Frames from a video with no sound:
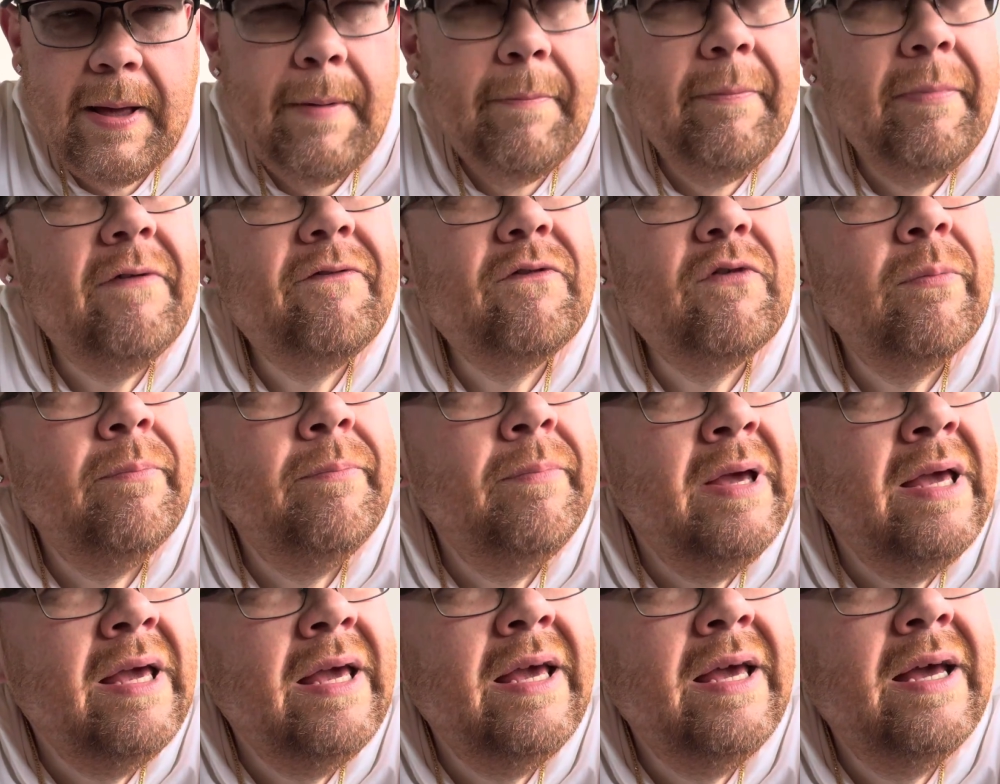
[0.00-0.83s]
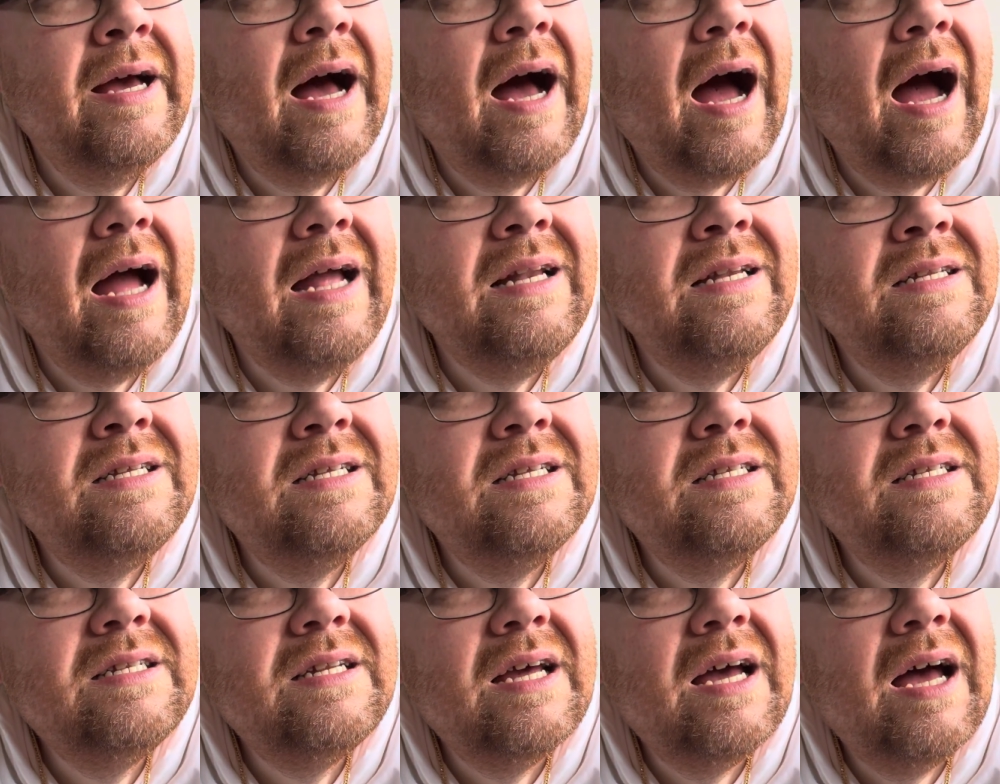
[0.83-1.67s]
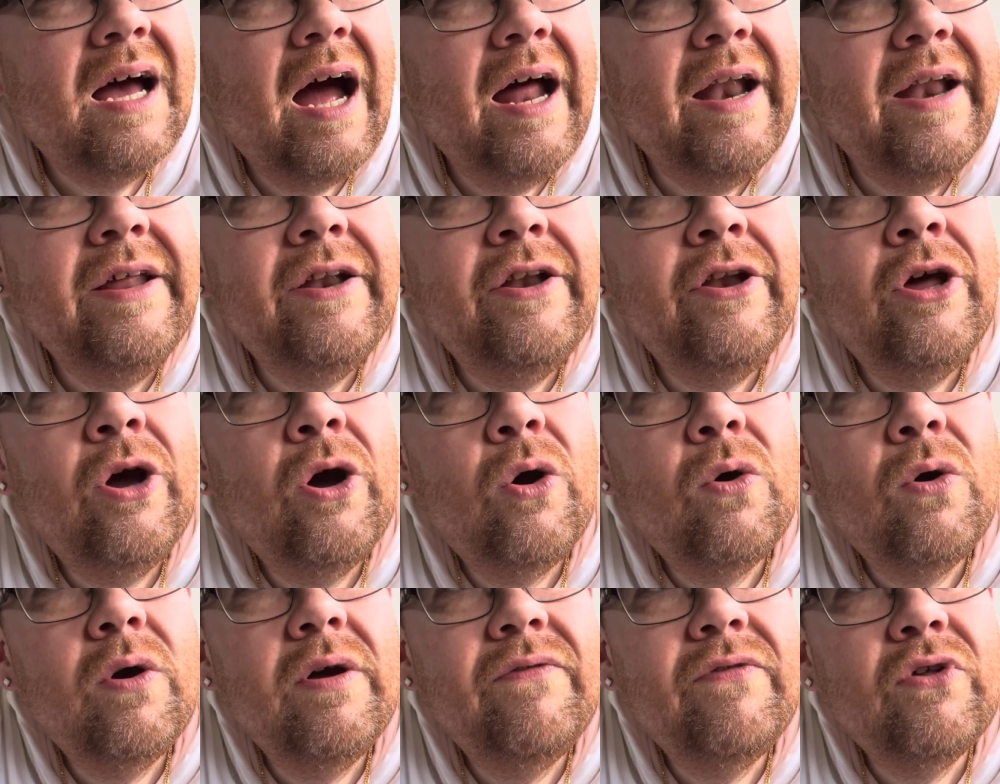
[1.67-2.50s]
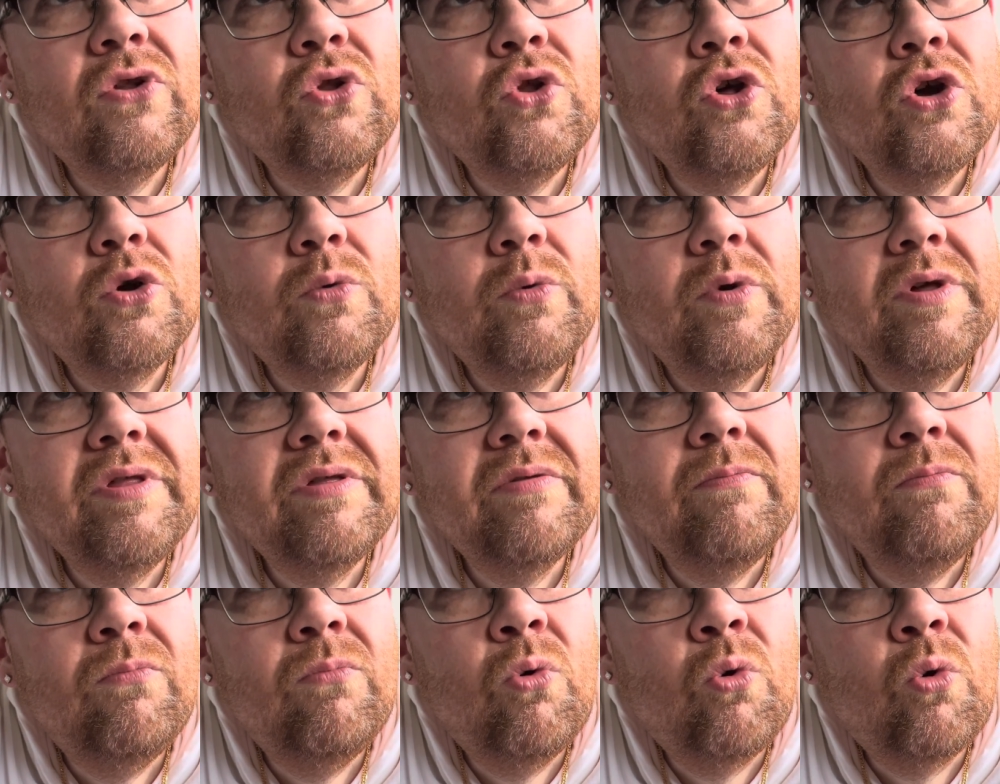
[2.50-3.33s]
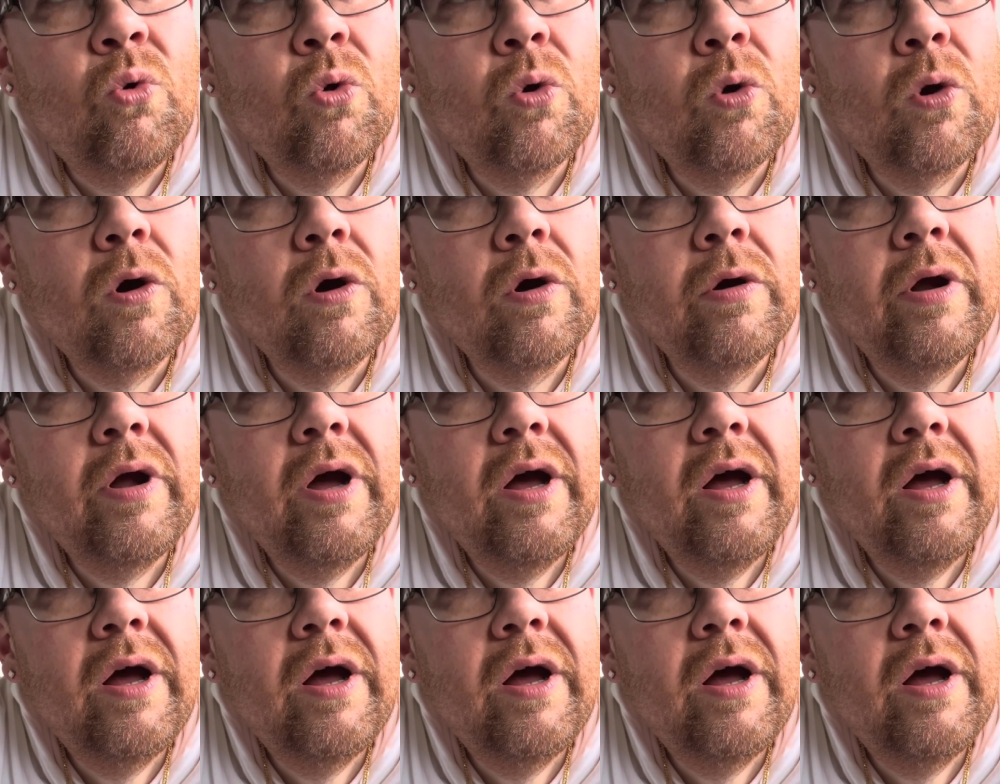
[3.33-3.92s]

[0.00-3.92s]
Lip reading: But for me, I didn't know if the look was more